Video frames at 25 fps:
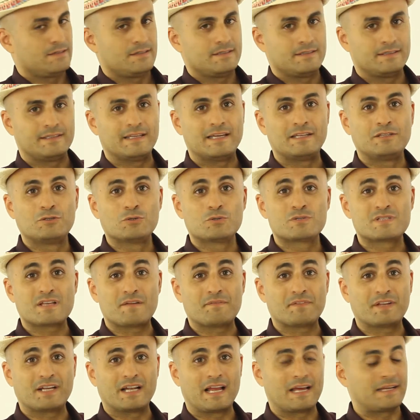they do
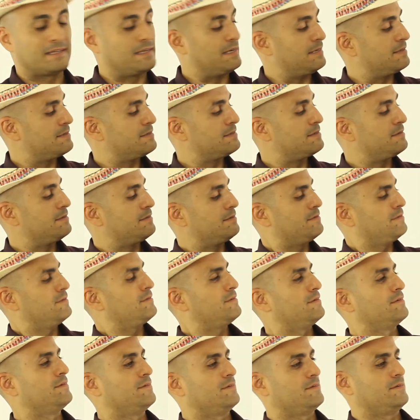something like this.
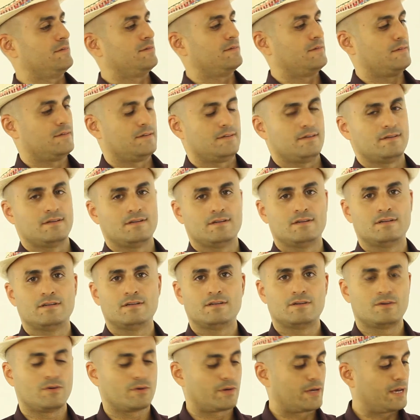
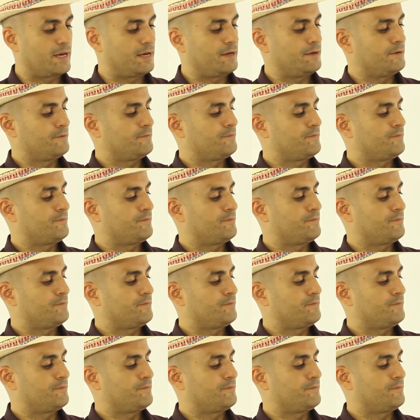Okay?